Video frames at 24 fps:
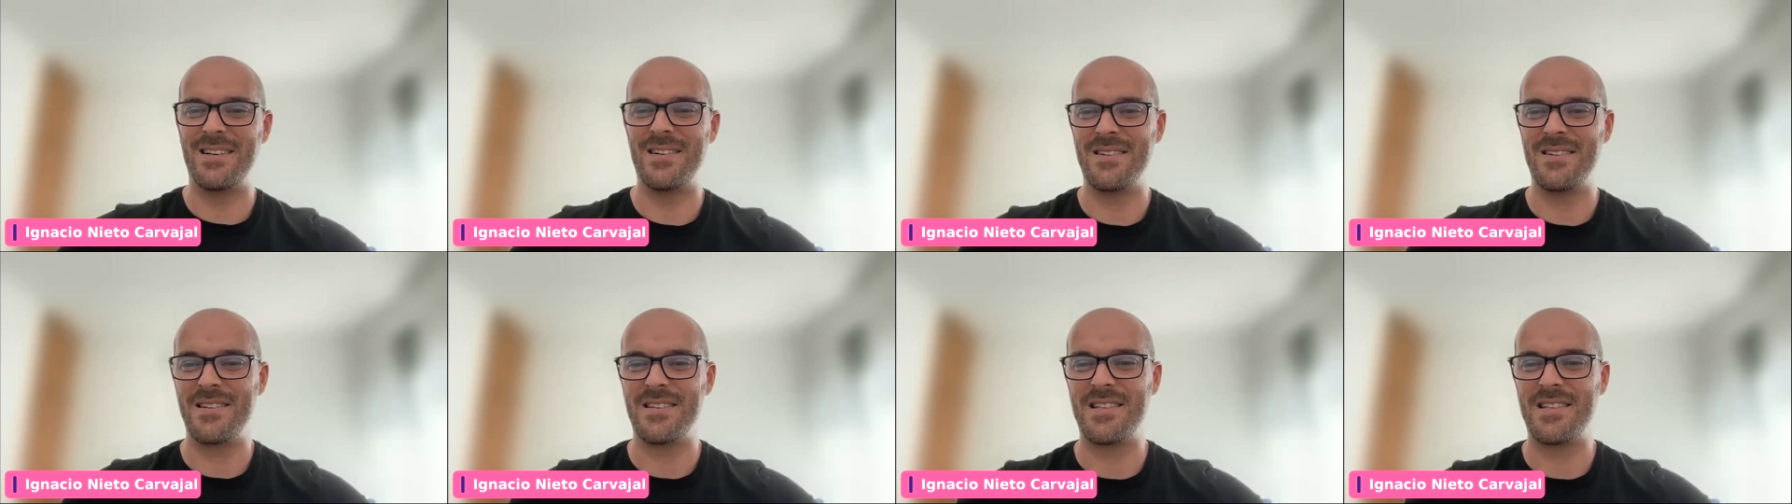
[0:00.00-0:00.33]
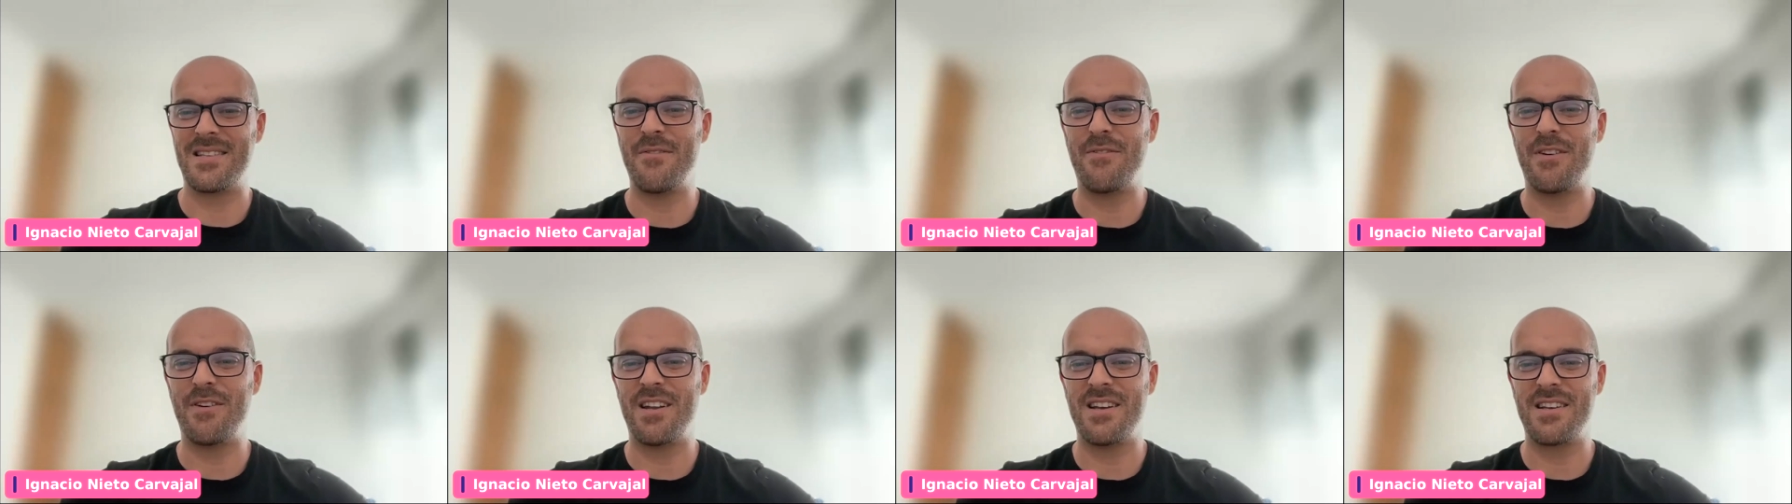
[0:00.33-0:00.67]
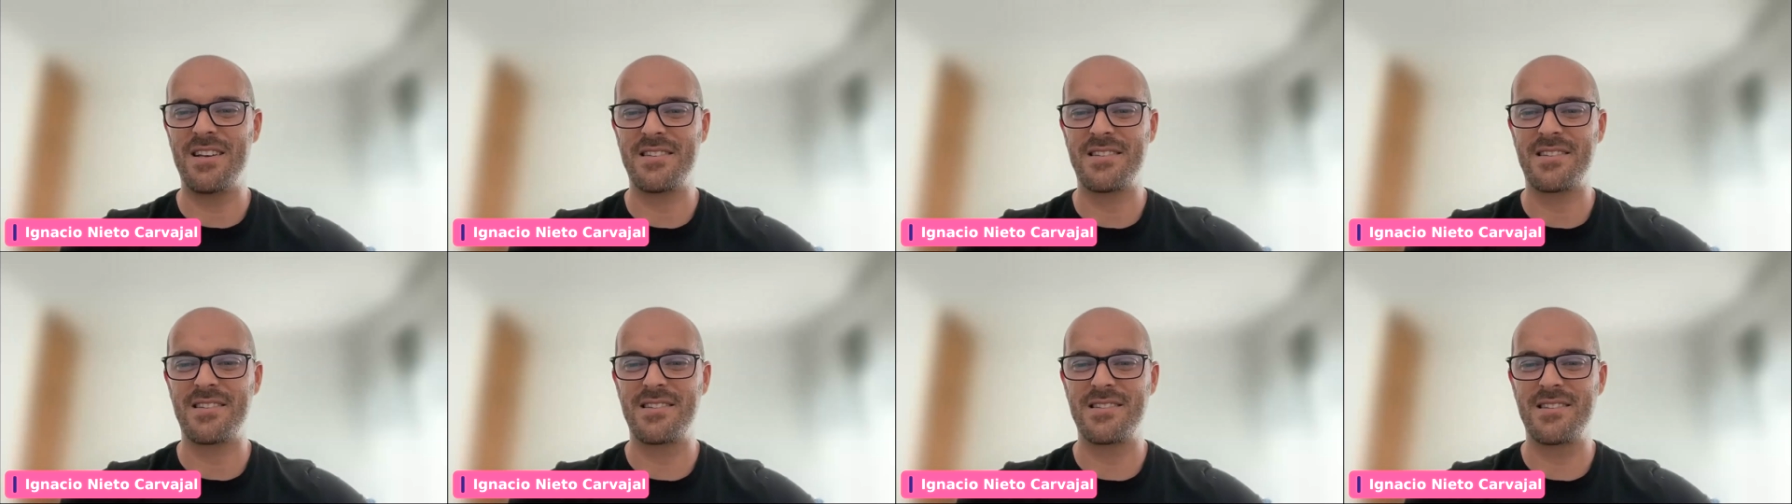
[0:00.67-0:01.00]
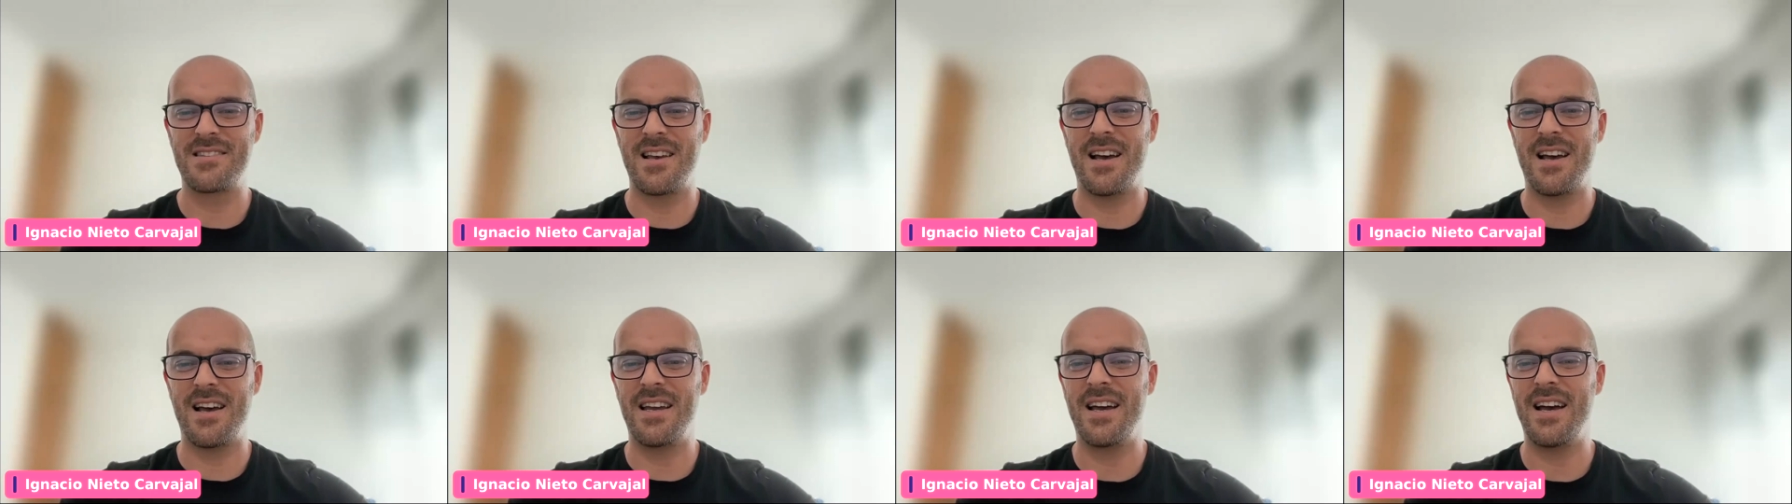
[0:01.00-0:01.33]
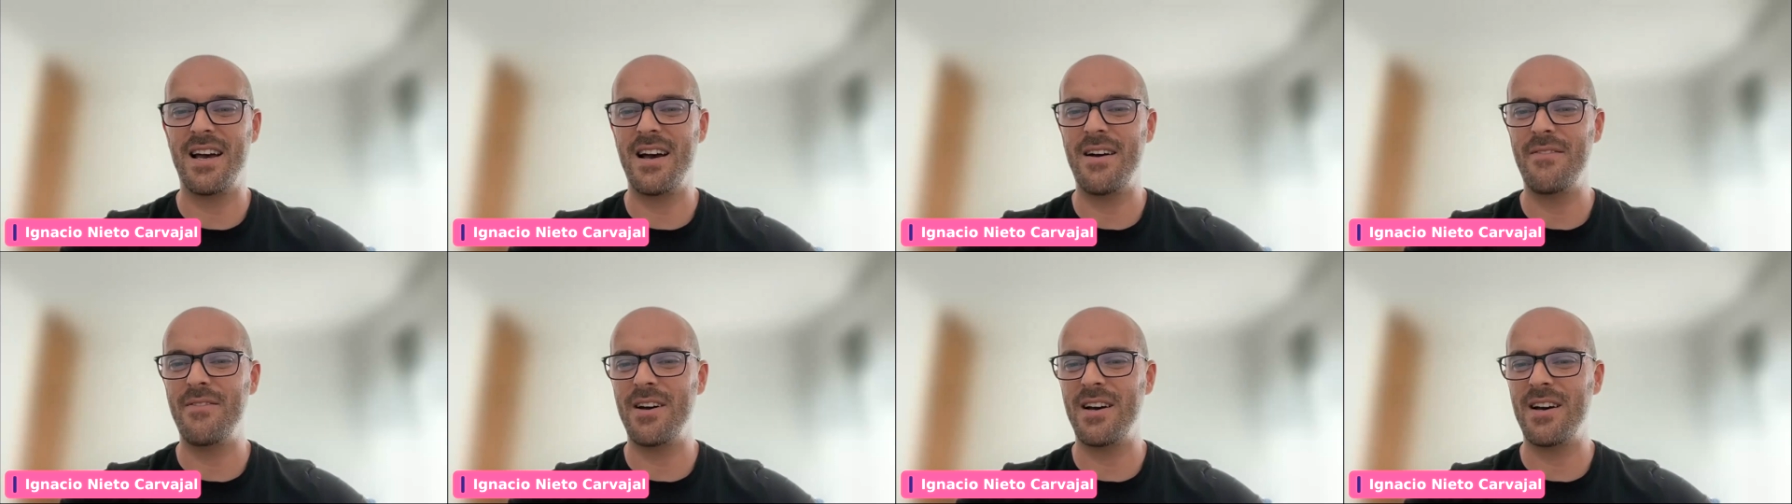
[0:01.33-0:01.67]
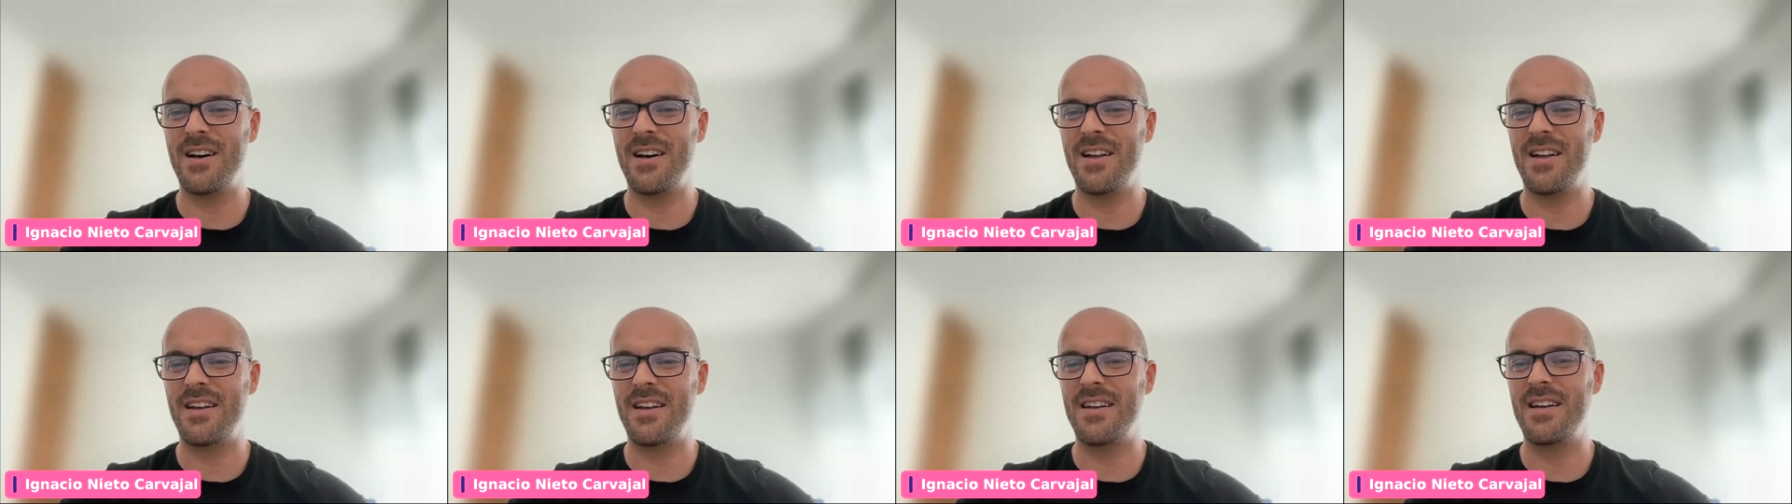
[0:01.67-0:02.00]
Stefan asks, I have
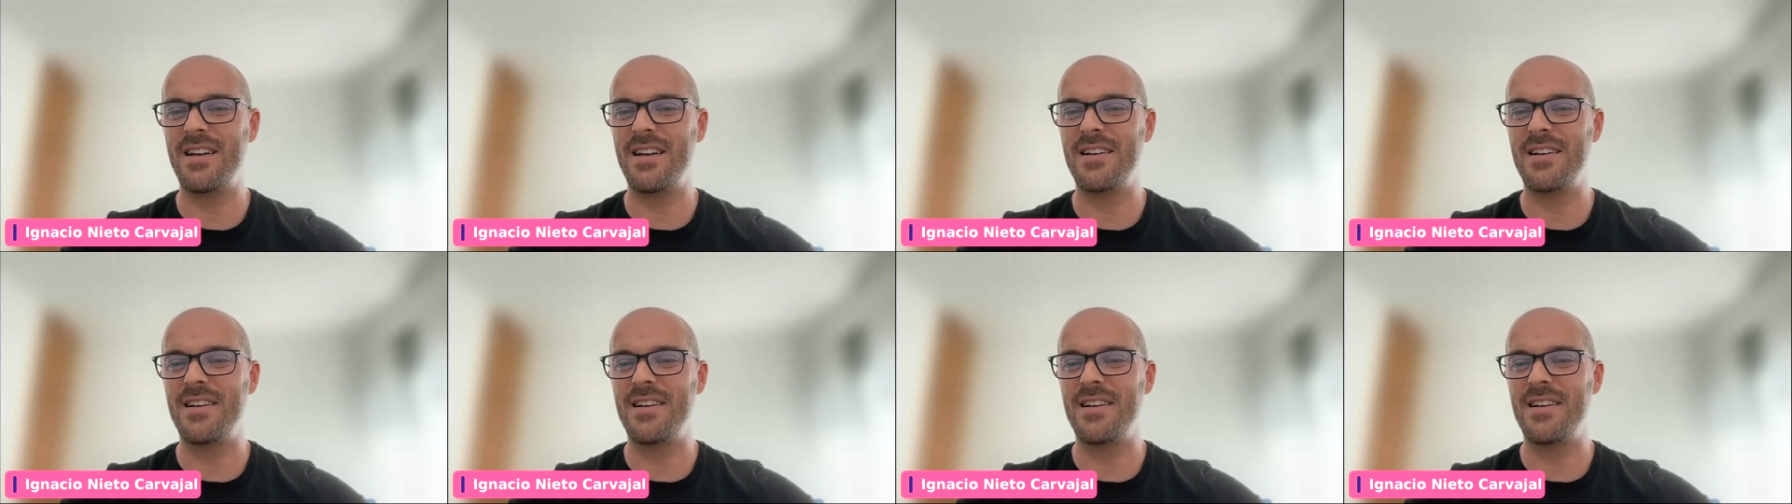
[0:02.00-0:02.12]
an